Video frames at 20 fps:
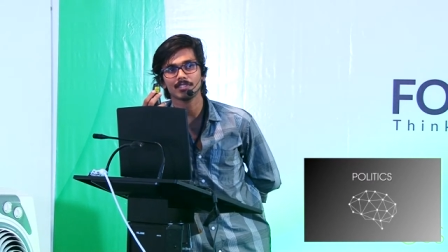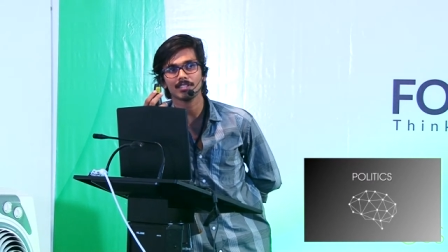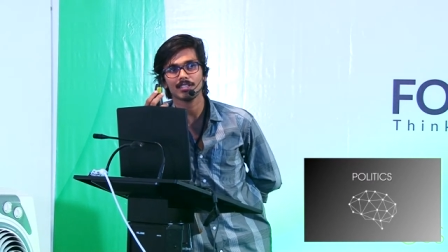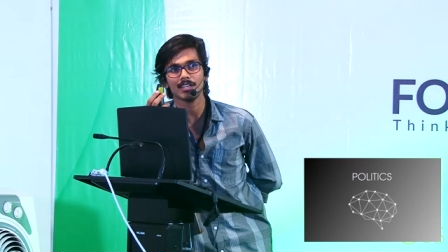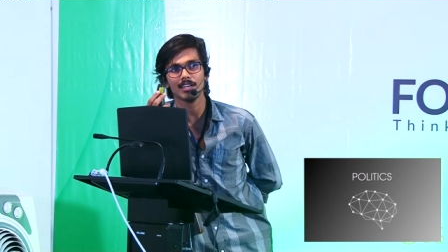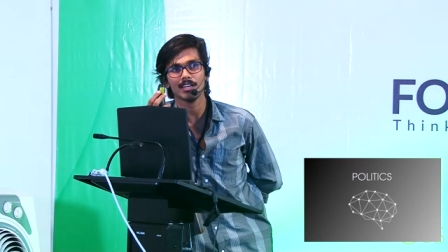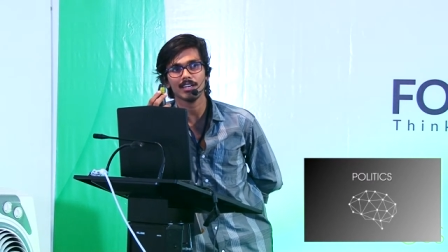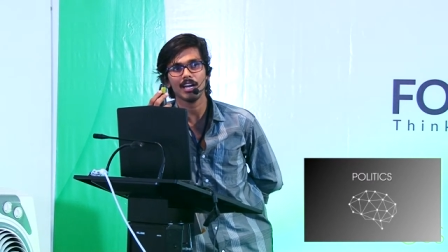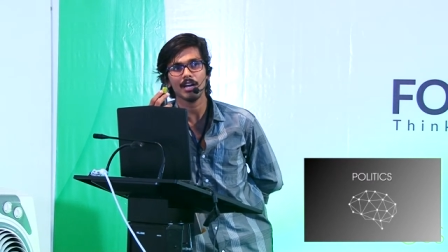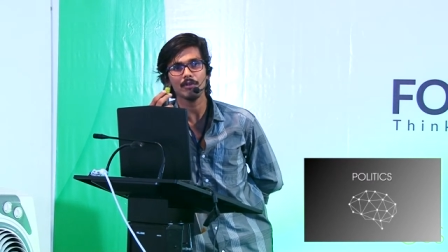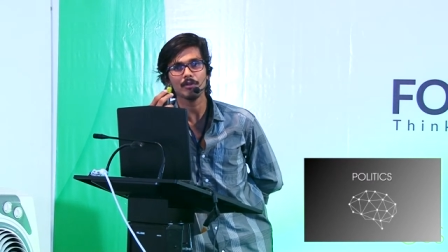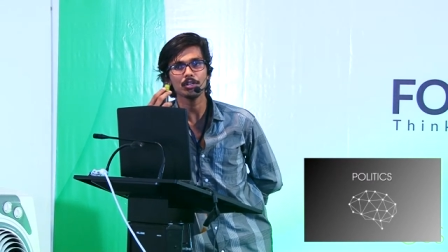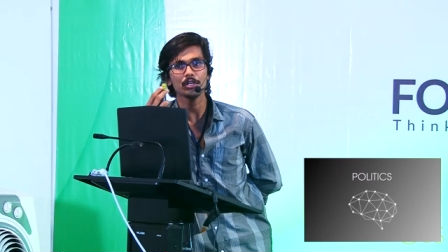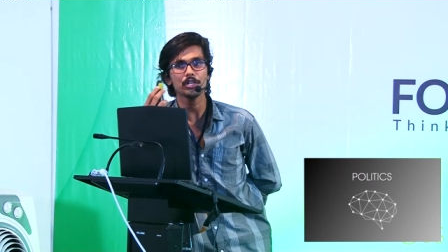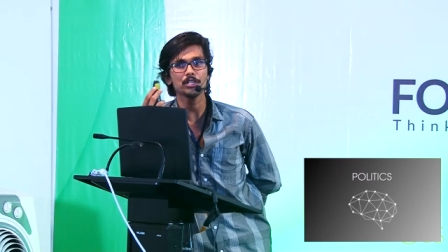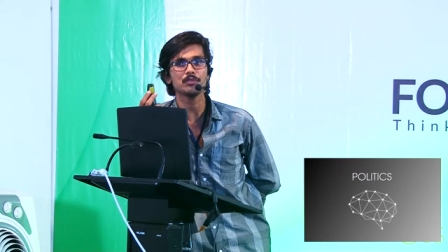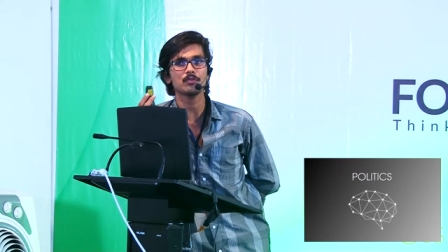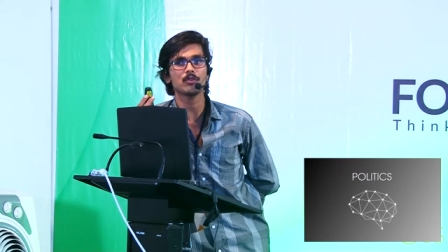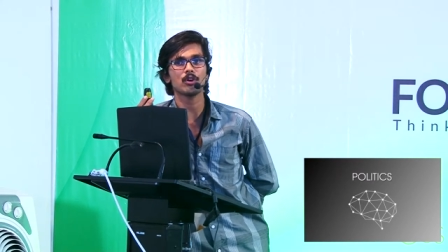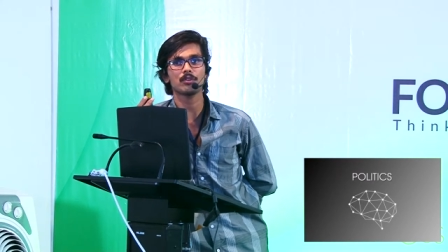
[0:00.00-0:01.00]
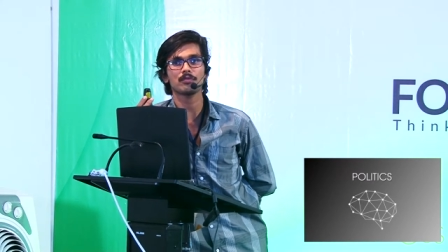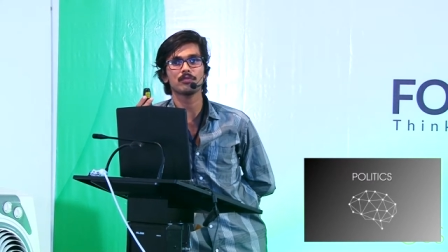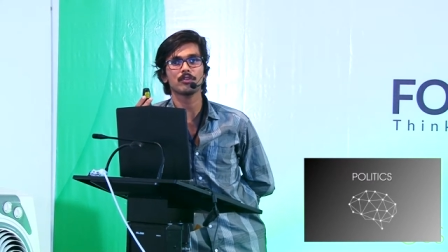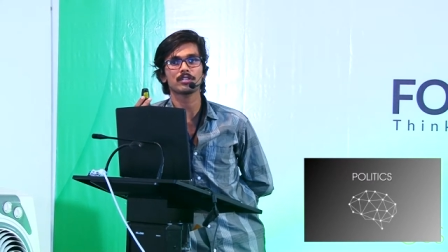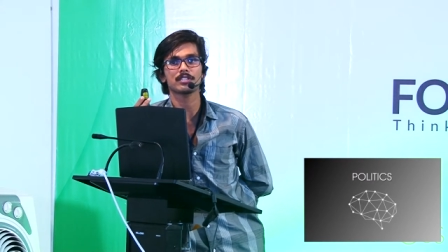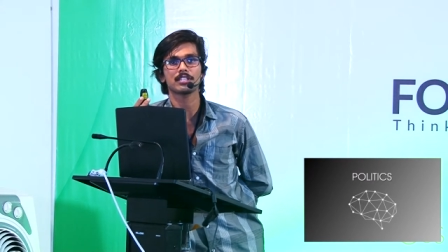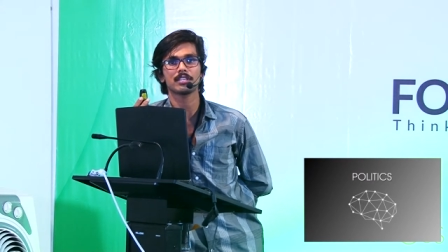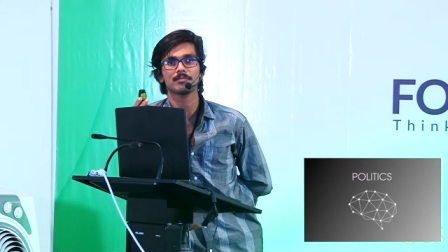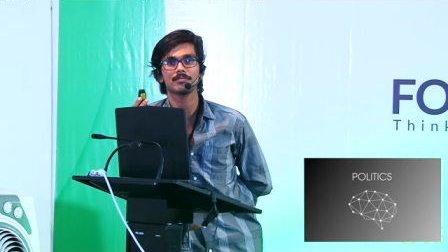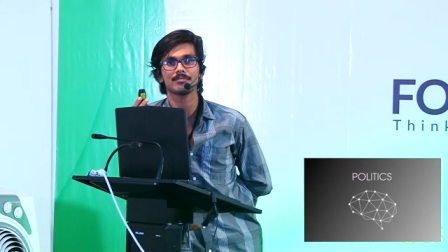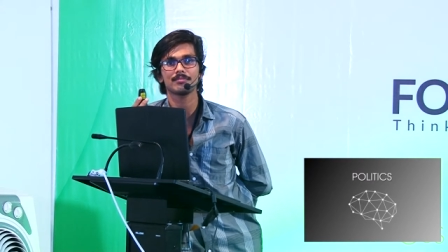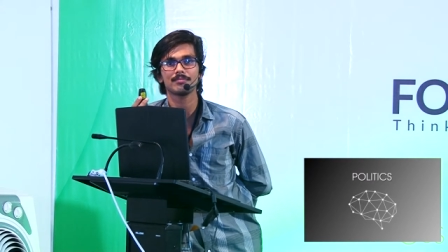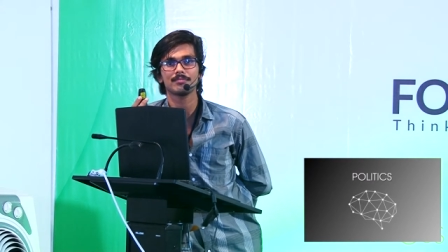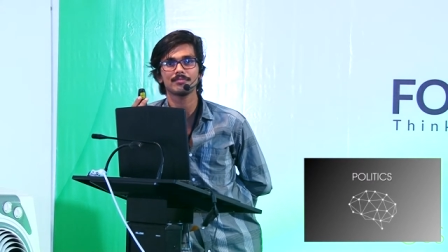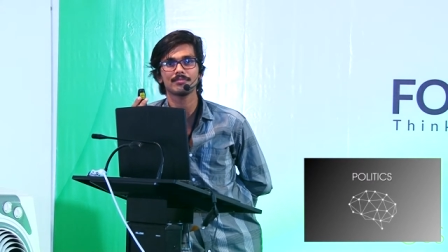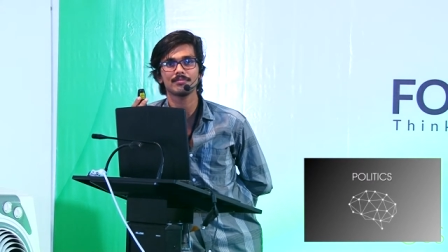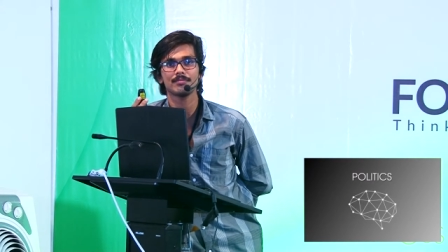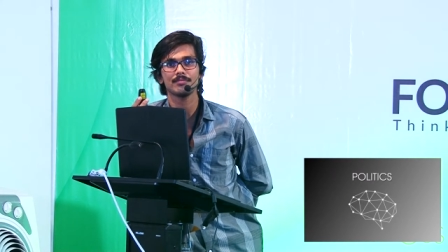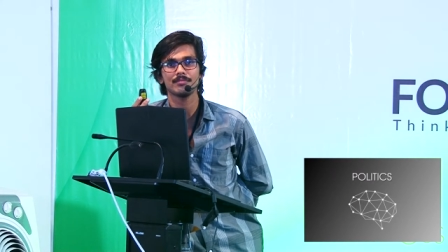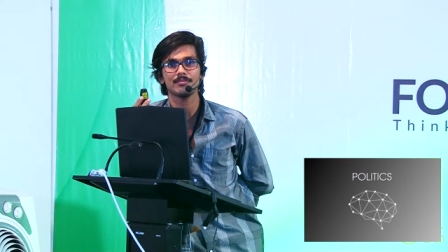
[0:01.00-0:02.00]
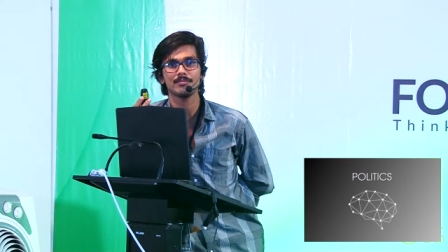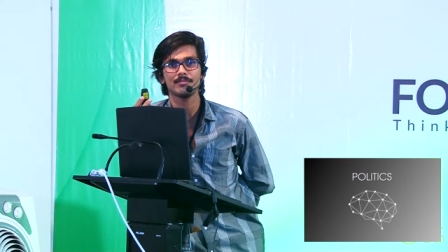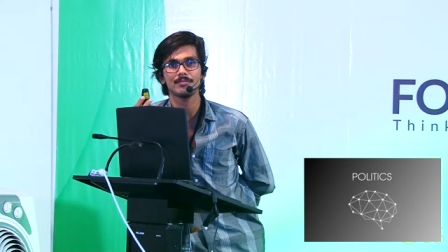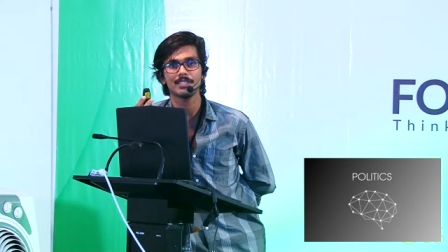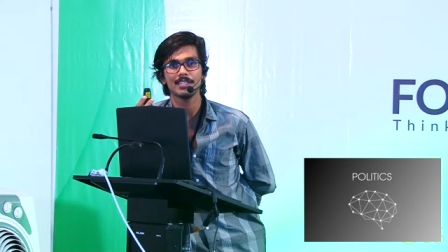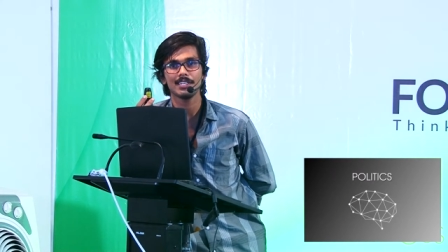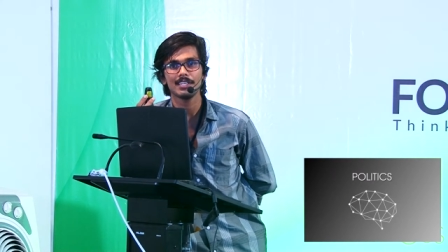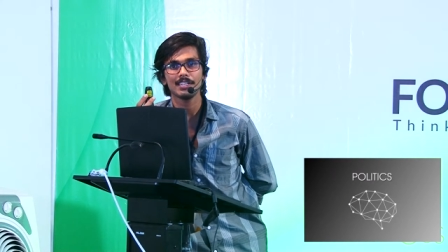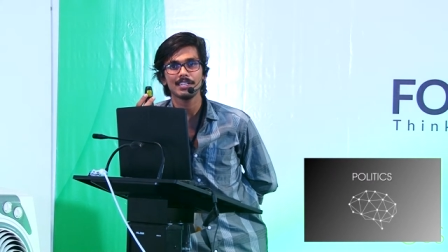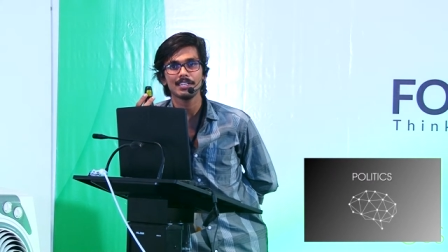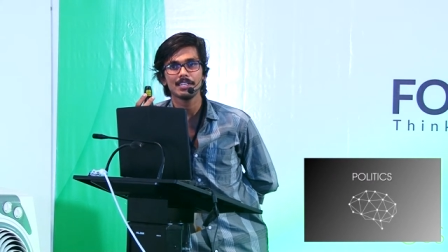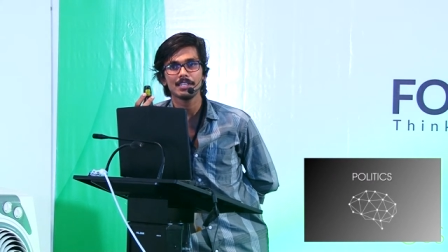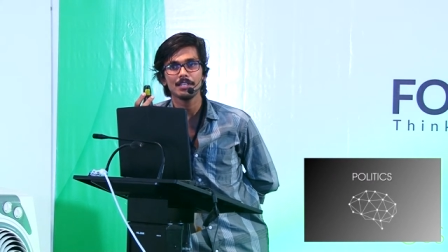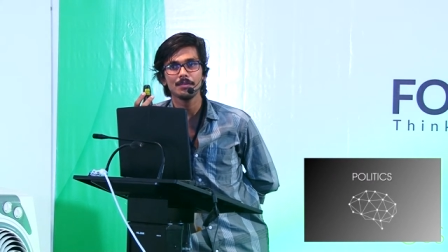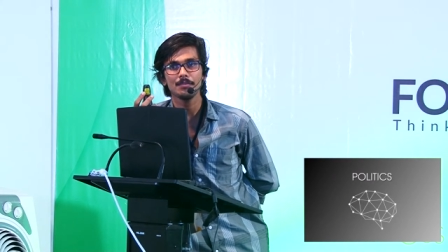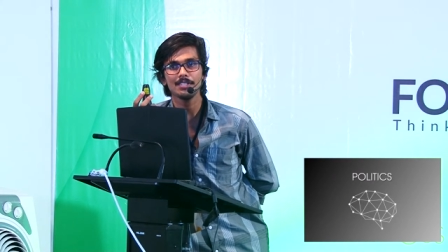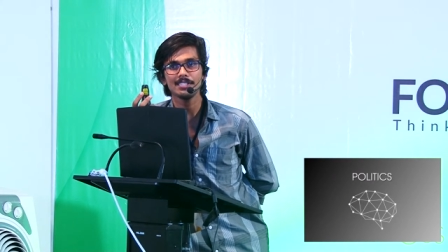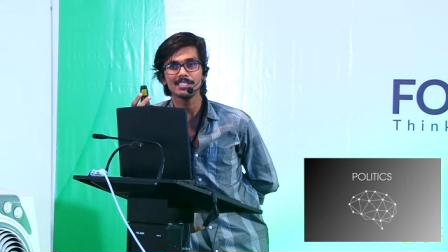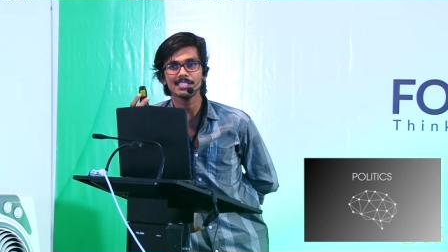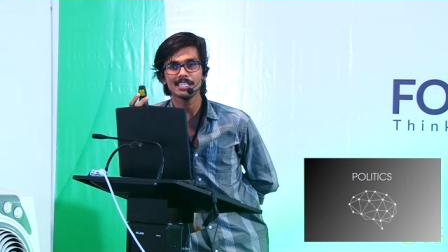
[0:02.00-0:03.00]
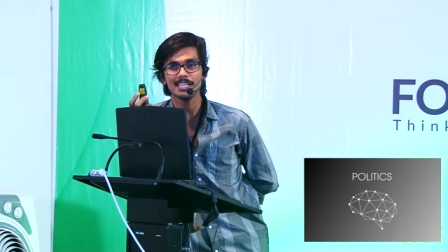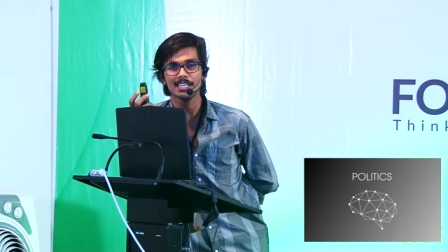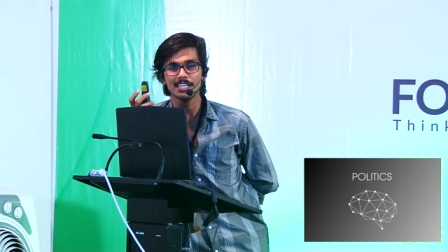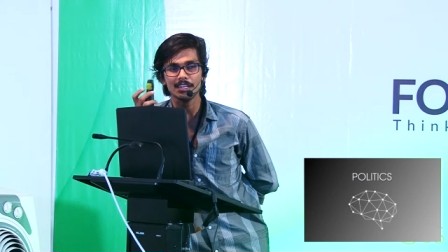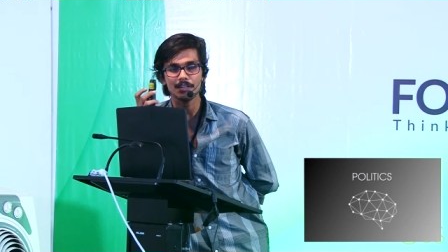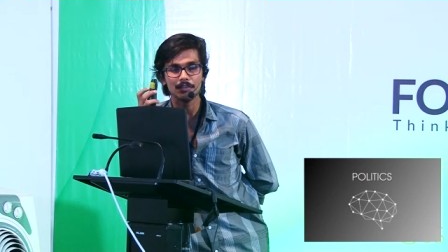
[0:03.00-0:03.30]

how are you going to vote for them? It means uh,